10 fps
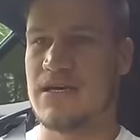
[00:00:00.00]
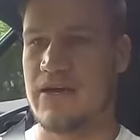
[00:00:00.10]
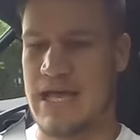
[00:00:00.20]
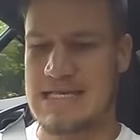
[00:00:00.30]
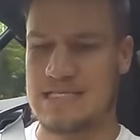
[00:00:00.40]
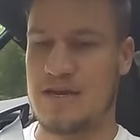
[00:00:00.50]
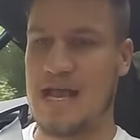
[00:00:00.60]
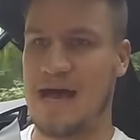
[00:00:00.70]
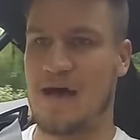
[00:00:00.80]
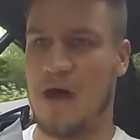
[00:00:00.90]
Okay, so
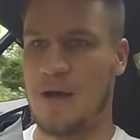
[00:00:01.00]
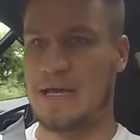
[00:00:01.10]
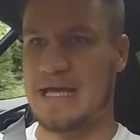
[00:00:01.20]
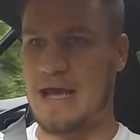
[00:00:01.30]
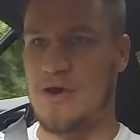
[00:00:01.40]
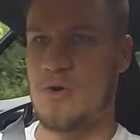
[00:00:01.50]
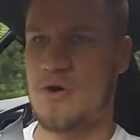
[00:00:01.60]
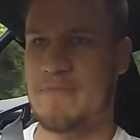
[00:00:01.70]
now I'm gonna get all